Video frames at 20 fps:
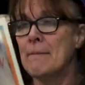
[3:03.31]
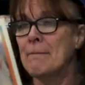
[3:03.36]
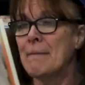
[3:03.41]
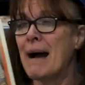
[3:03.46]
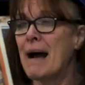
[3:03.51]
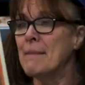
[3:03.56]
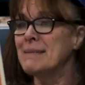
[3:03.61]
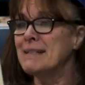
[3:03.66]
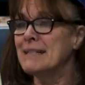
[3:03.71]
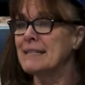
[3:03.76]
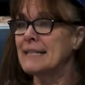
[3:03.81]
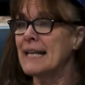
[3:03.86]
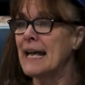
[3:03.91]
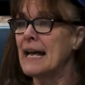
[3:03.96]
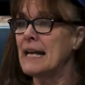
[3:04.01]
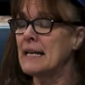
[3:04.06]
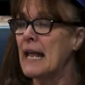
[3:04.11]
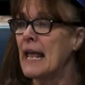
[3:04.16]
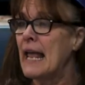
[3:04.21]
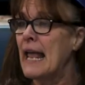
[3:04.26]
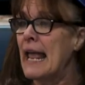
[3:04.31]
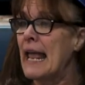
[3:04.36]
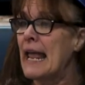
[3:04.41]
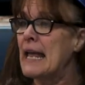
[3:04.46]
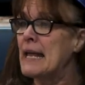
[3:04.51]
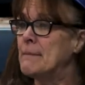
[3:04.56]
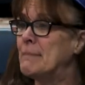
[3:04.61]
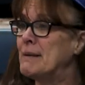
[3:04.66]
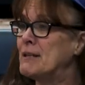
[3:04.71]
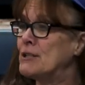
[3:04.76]
Mama said,
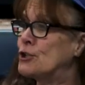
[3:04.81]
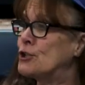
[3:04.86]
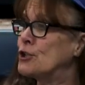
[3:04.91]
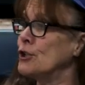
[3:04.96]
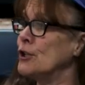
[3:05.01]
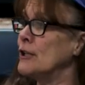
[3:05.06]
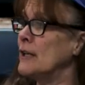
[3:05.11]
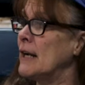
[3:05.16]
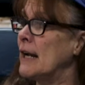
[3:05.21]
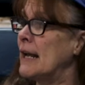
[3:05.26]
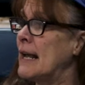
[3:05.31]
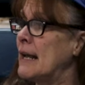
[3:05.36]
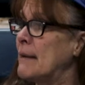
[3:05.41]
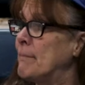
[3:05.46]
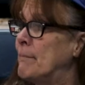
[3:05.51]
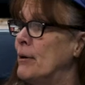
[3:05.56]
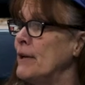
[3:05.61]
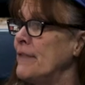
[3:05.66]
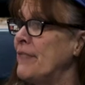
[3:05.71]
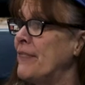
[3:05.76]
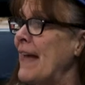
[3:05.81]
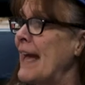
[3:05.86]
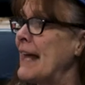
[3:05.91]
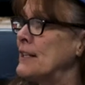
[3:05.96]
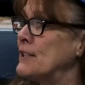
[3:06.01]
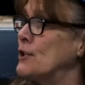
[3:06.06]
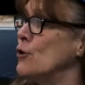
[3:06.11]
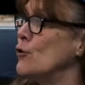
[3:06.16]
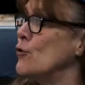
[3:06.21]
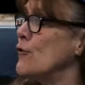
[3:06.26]
and be sure and put
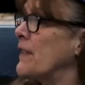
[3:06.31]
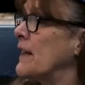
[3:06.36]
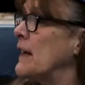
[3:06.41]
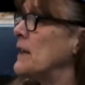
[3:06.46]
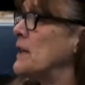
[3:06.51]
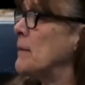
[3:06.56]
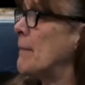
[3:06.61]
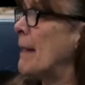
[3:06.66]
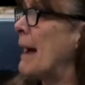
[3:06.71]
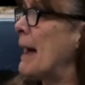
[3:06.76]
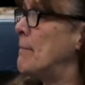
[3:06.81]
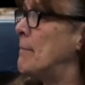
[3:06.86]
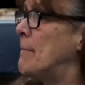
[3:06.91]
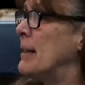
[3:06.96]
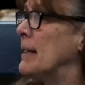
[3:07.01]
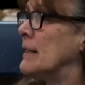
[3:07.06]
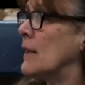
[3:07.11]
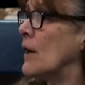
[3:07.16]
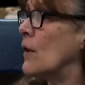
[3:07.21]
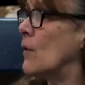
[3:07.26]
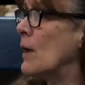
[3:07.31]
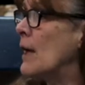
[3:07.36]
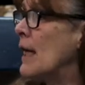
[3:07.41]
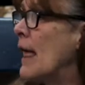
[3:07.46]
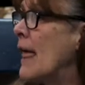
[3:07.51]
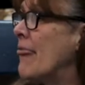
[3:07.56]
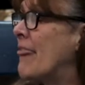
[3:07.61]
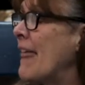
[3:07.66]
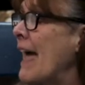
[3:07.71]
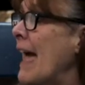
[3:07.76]
that tooth under my pillow.
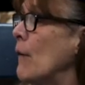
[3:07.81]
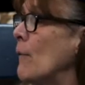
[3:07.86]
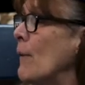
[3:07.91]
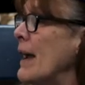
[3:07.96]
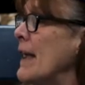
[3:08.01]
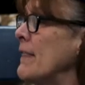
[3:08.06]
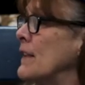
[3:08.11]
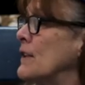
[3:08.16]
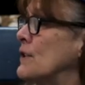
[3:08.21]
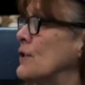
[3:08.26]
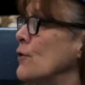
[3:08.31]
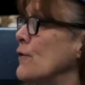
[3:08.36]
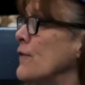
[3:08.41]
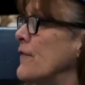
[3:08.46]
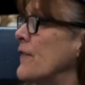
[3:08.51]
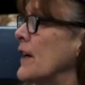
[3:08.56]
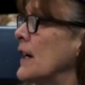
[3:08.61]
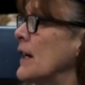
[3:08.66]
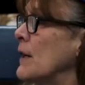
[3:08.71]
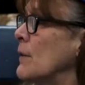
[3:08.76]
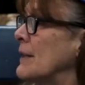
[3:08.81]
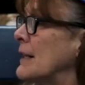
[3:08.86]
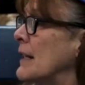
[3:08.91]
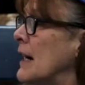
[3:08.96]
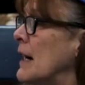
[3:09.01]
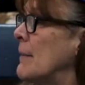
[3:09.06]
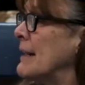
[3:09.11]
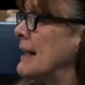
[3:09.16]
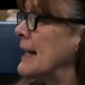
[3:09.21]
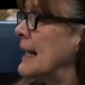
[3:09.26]
That way the tooth fairy would
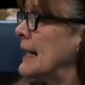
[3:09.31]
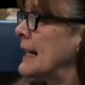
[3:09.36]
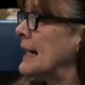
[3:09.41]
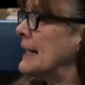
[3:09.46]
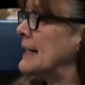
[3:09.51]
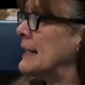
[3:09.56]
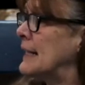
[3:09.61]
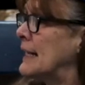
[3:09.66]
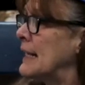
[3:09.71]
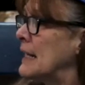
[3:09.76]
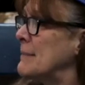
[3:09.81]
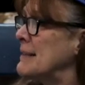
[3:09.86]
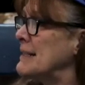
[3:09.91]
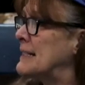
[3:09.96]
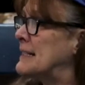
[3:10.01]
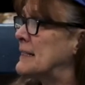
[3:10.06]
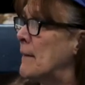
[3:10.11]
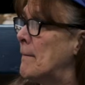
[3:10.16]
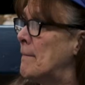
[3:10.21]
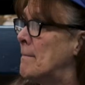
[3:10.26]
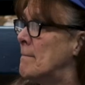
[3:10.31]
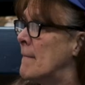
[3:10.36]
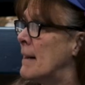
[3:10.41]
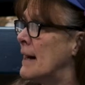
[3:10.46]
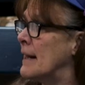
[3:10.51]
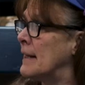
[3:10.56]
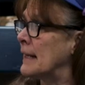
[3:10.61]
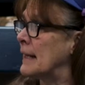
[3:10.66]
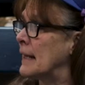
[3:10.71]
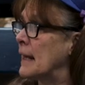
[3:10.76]
come and get it and give me some
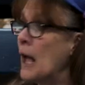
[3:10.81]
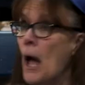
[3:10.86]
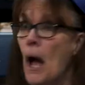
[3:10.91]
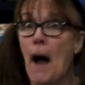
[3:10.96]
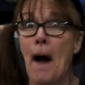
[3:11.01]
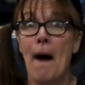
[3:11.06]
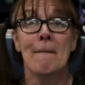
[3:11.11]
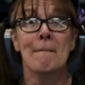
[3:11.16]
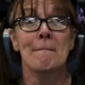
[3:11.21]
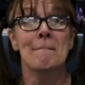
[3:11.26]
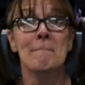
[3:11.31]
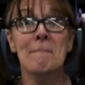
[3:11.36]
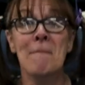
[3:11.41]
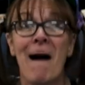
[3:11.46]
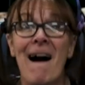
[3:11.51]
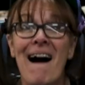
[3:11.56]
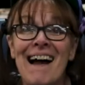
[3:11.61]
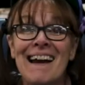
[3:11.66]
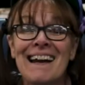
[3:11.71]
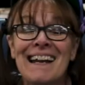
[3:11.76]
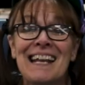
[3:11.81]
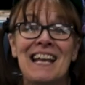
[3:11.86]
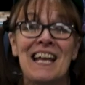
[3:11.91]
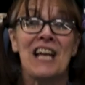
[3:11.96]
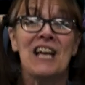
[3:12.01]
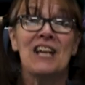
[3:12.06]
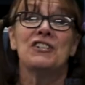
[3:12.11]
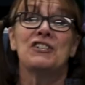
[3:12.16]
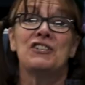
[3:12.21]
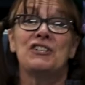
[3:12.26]
money.
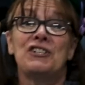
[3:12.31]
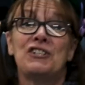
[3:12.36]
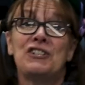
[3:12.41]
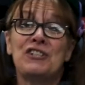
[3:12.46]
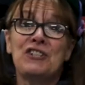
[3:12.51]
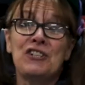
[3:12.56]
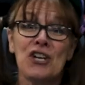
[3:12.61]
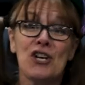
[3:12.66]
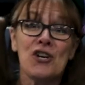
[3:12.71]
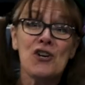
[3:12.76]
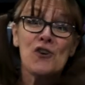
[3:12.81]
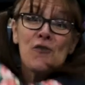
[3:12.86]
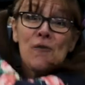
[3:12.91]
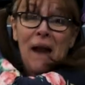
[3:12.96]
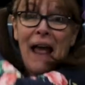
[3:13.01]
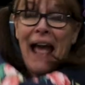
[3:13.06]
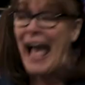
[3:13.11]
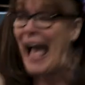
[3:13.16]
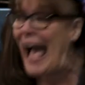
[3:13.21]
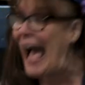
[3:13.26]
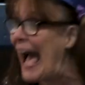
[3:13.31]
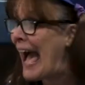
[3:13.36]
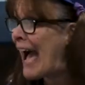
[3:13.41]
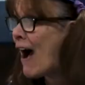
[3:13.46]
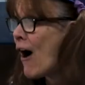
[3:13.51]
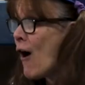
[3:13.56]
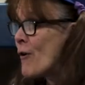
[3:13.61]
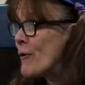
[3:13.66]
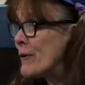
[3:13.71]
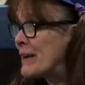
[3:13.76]
Money! Shoot
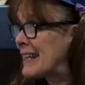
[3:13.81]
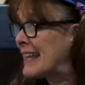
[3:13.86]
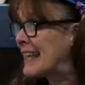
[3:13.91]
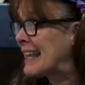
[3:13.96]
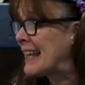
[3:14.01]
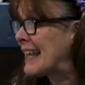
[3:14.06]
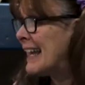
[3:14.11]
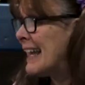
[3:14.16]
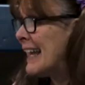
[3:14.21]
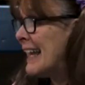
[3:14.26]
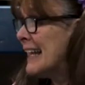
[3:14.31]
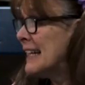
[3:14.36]
howdy!